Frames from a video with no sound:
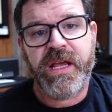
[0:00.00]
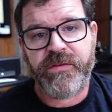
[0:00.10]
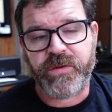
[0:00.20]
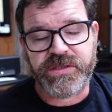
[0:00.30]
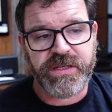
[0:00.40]

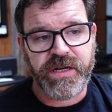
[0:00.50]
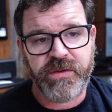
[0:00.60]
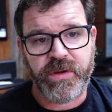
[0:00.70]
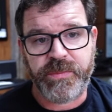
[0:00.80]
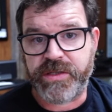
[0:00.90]
Every Sunday night,
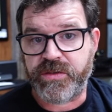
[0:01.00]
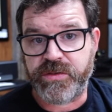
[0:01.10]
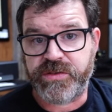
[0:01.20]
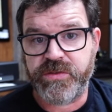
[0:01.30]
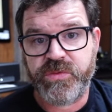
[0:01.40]
we have
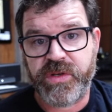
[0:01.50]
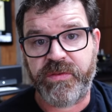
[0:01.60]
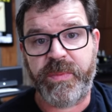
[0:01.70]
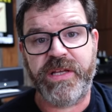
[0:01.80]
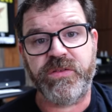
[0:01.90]
patron-only Zooms. We have
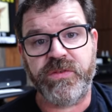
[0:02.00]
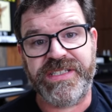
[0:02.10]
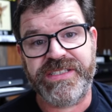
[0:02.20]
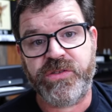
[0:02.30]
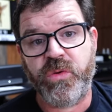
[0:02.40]
a patron-only
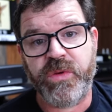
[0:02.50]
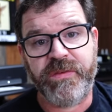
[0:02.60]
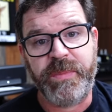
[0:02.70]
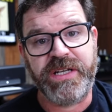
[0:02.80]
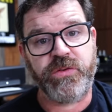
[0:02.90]
Discord. We have
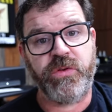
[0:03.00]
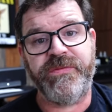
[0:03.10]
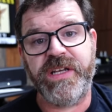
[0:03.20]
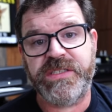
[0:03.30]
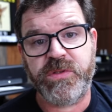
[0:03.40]
a patron-only
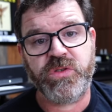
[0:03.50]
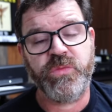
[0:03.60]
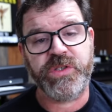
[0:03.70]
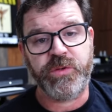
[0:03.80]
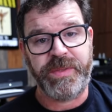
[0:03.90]
Facebook
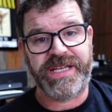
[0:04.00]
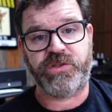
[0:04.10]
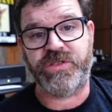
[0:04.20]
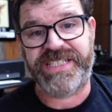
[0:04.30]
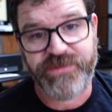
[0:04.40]
group. We do
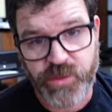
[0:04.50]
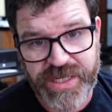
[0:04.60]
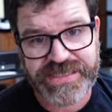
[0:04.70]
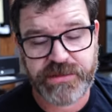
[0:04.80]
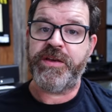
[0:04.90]
patron
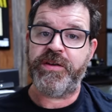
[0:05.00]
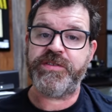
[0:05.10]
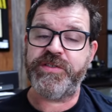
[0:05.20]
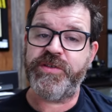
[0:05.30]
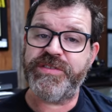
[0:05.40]
giveaways. You can
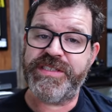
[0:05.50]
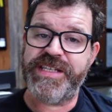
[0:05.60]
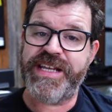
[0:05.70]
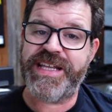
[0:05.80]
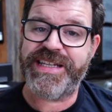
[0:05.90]
also use
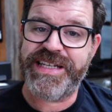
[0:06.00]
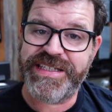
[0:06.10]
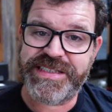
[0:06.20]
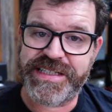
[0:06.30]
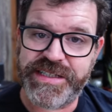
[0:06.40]
the
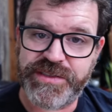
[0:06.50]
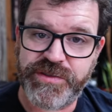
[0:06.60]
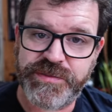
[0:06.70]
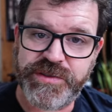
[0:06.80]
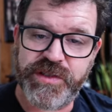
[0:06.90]
links in the
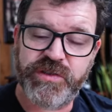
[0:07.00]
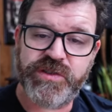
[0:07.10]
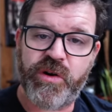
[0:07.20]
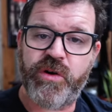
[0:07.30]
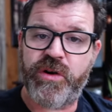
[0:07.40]
description. Those
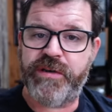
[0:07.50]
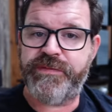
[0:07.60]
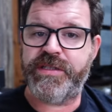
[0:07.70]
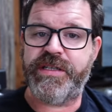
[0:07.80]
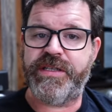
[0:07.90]
are
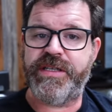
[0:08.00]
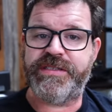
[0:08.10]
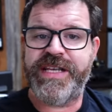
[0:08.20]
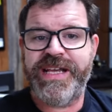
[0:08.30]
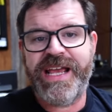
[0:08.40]
affiliate
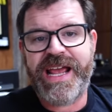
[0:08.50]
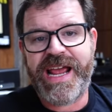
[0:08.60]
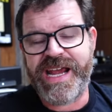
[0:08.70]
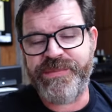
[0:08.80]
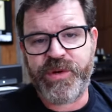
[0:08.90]
links.
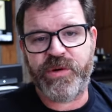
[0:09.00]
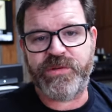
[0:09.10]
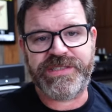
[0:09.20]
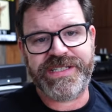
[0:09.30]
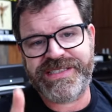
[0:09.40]

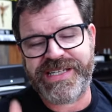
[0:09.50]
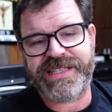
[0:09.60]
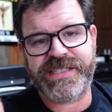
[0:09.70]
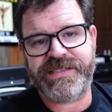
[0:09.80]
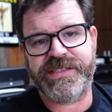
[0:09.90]
Apos
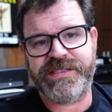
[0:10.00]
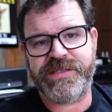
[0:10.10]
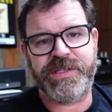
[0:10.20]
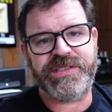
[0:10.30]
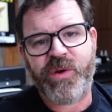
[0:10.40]
sent this in to
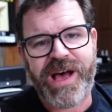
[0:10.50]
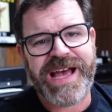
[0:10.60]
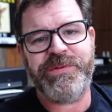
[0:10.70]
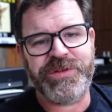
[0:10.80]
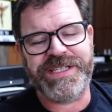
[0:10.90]
me, so
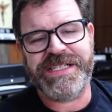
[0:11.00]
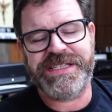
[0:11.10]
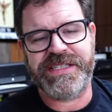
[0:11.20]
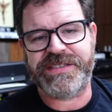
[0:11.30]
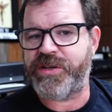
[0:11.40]
I will link
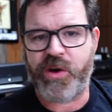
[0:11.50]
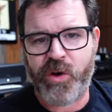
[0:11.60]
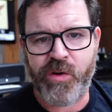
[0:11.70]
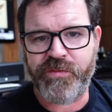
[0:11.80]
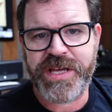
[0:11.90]
this
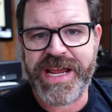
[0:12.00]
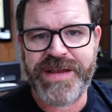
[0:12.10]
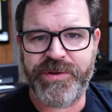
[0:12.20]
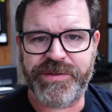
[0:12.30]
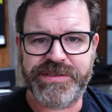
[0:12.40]
over to
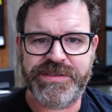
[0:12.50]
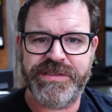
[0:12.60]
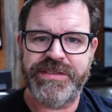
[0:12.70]
Apos.